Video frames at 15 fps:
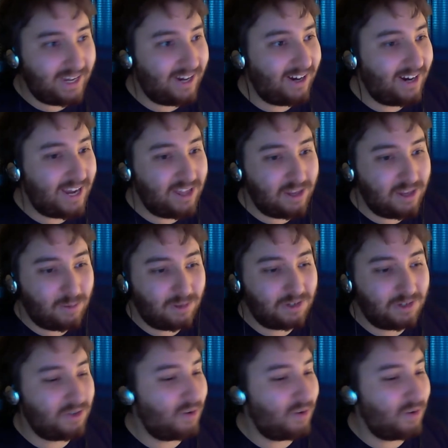and there were so
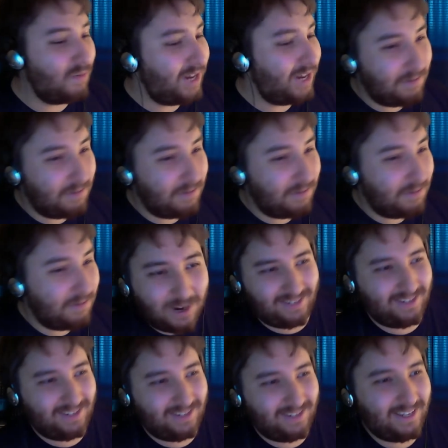many requests
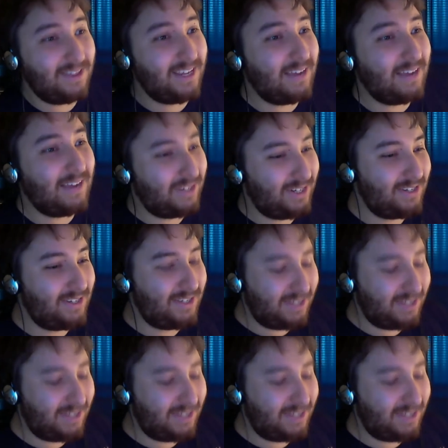that the FCC's